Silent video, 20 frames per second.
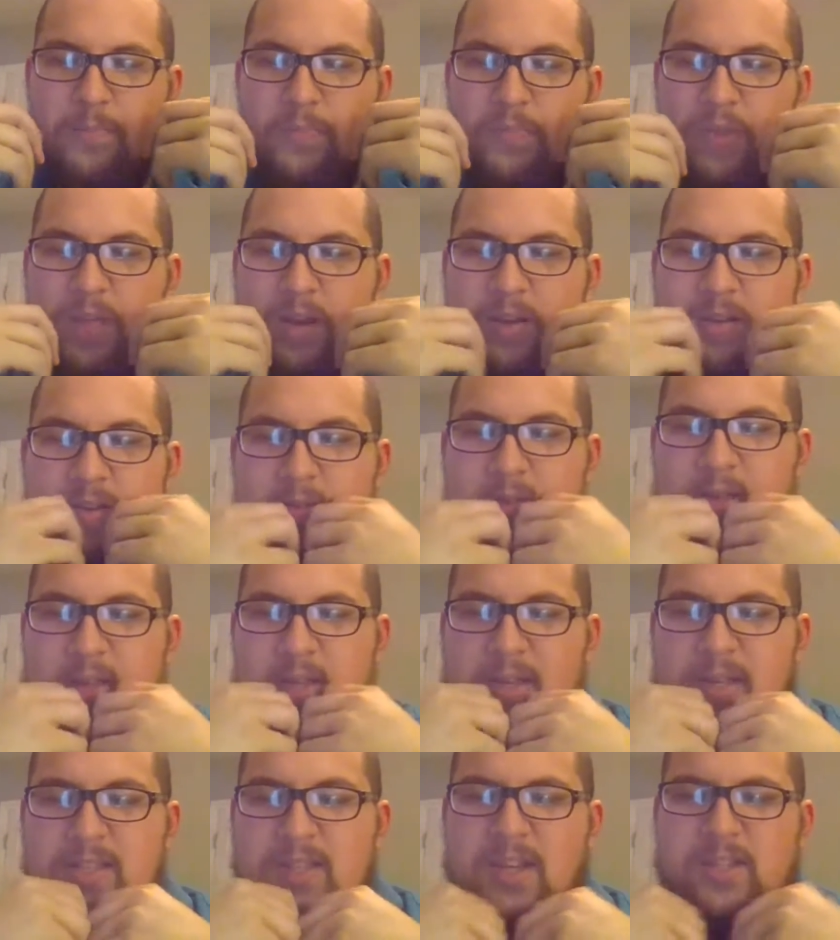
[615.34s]
that
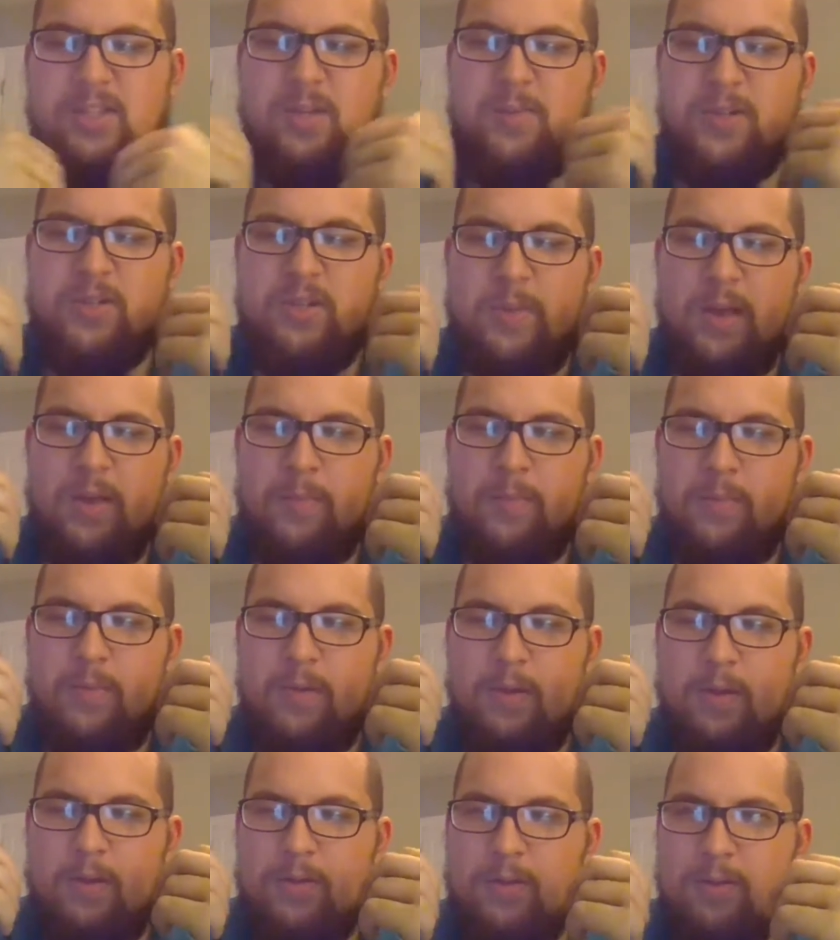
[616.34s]
it's not so much
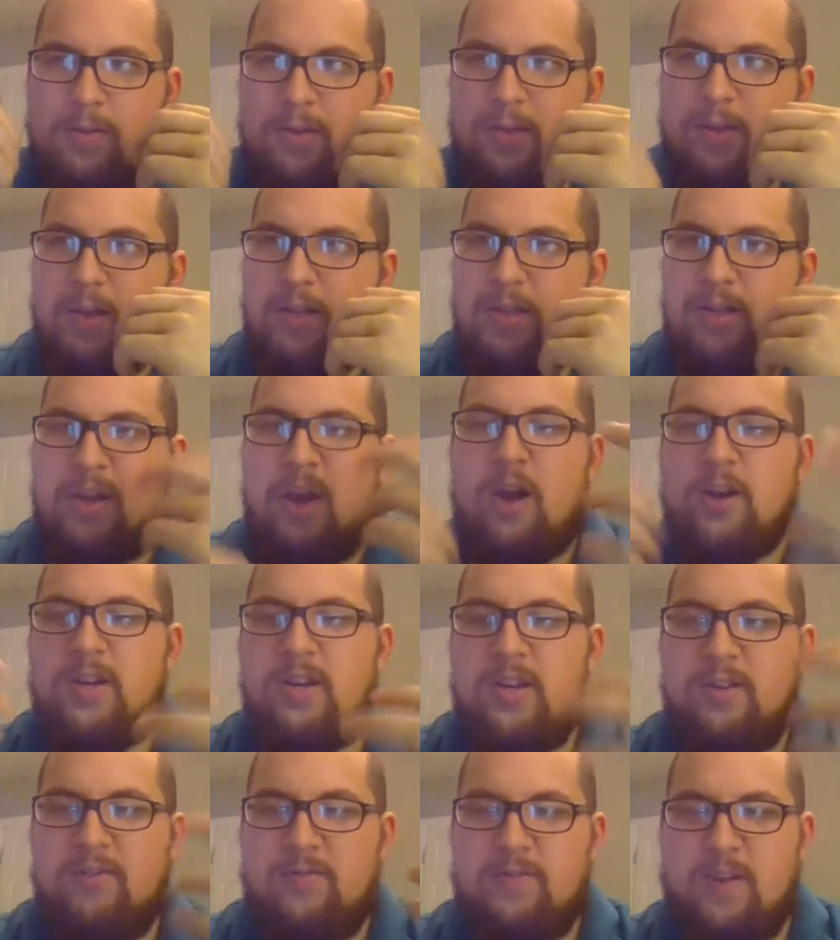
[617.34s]
the
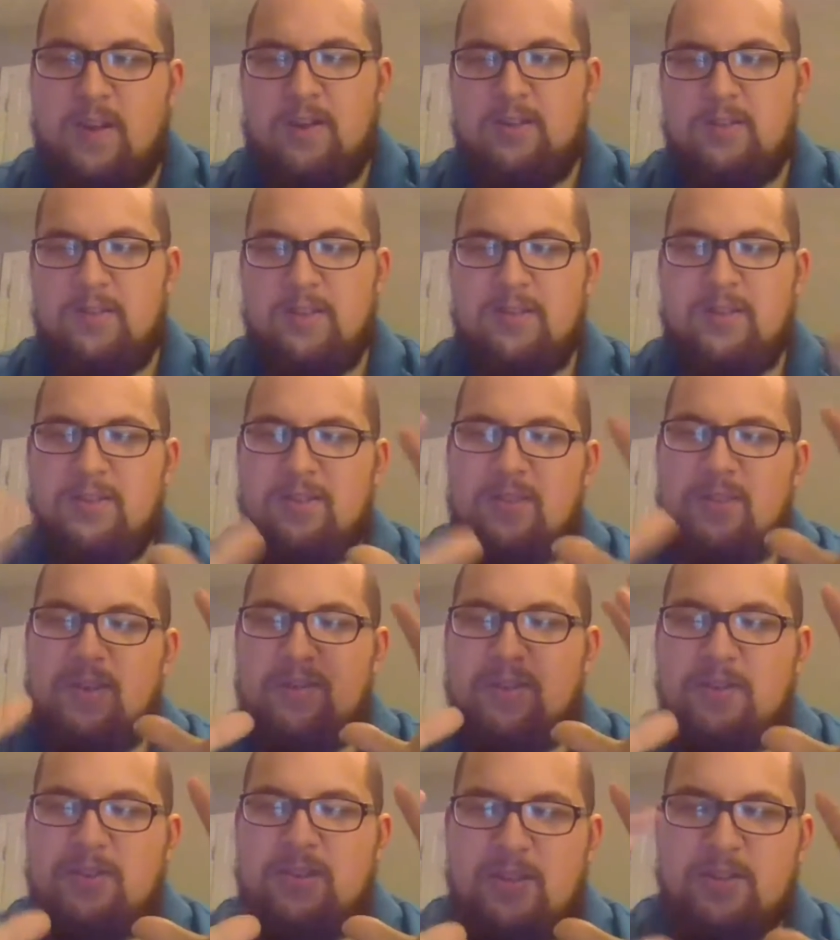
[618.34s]
cognitive.
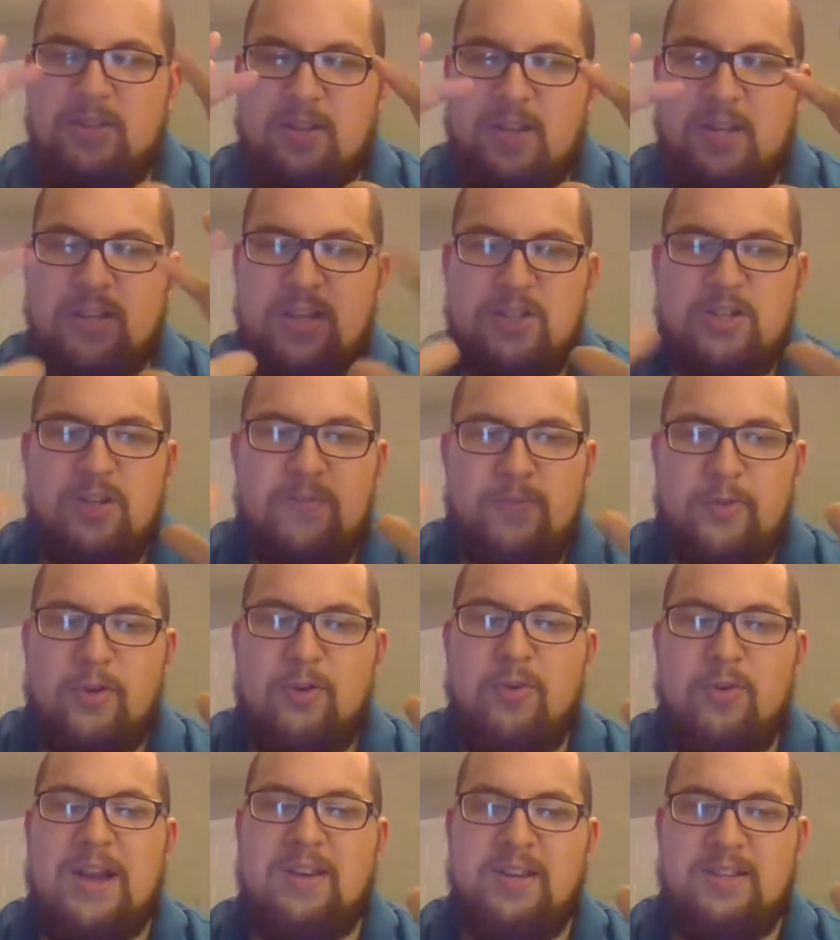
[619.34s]
There's a condition for
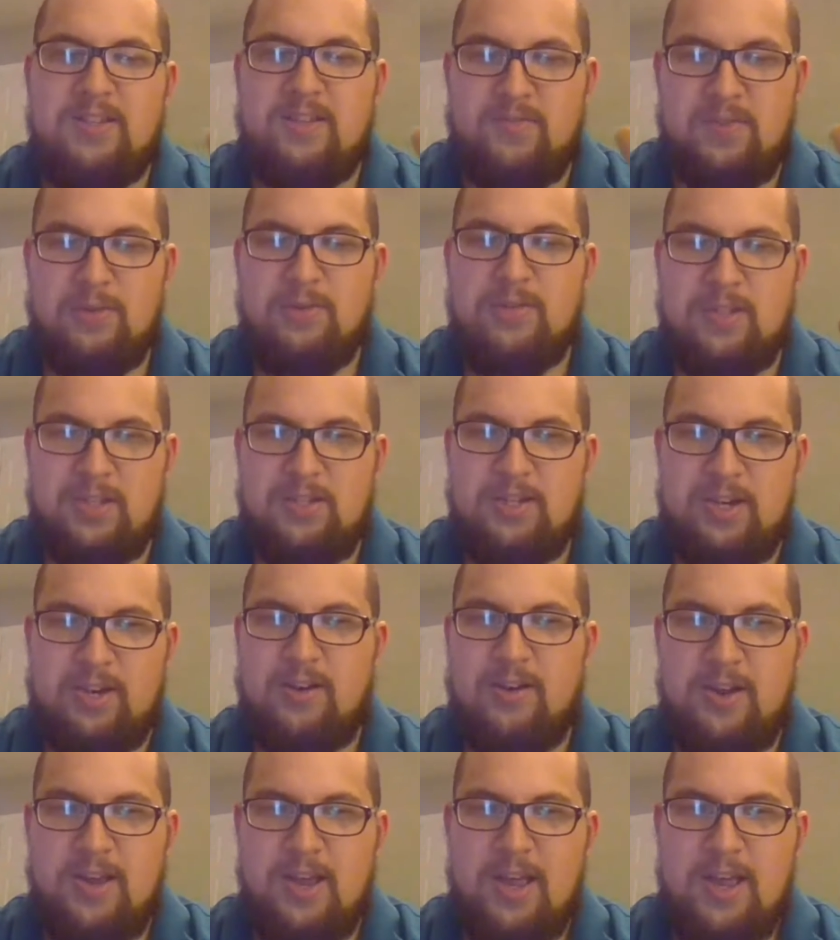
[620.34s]
correctness of usage
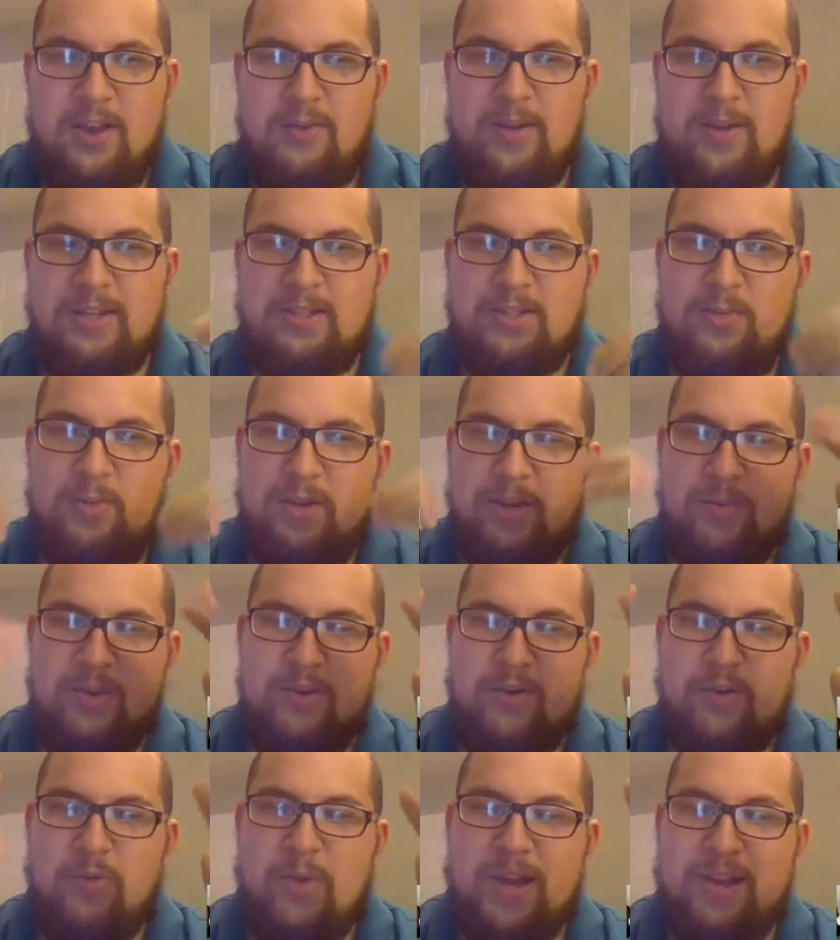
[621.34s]
here, right? So when
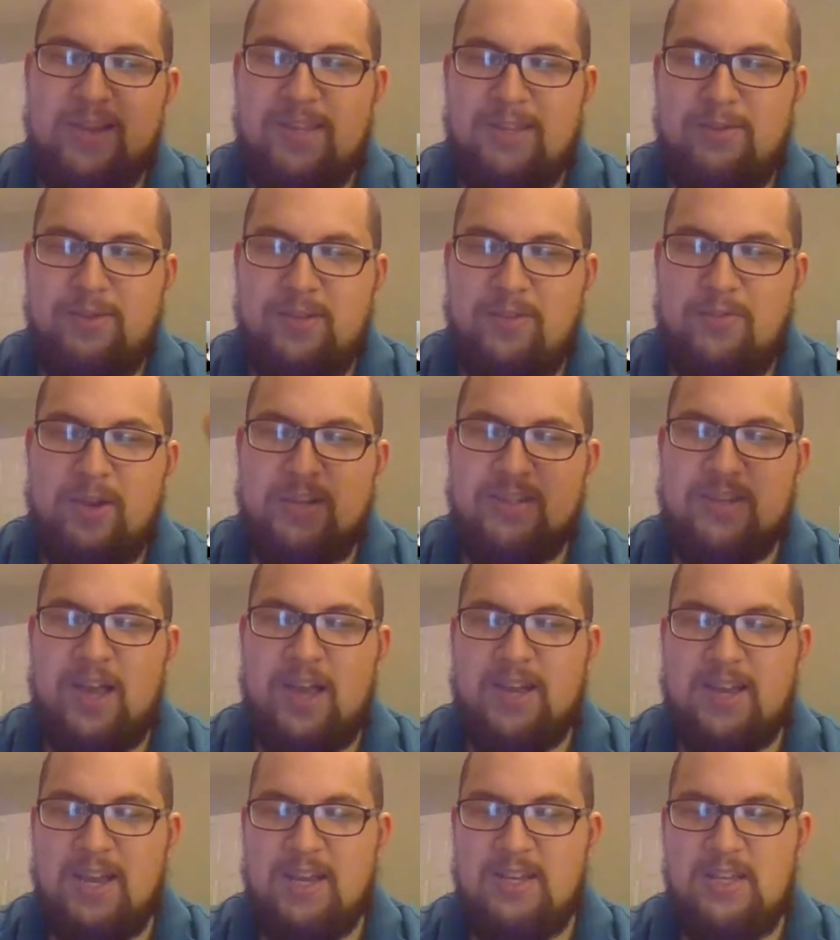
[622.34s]
you correctly use the phrase I
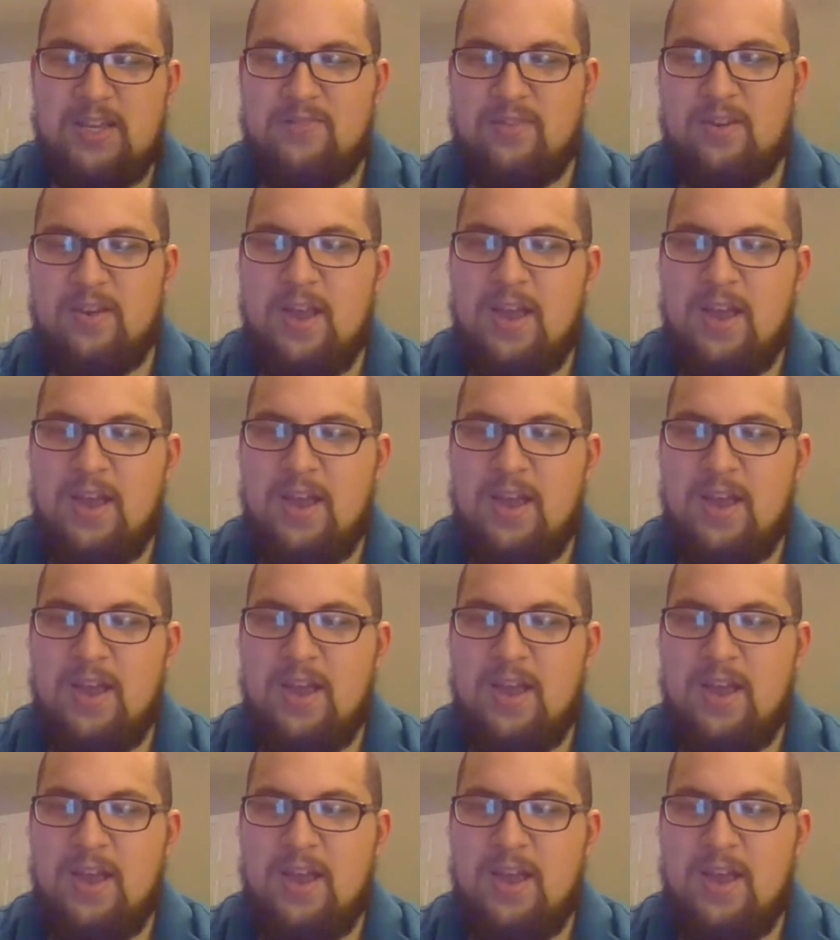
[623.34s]
can't even,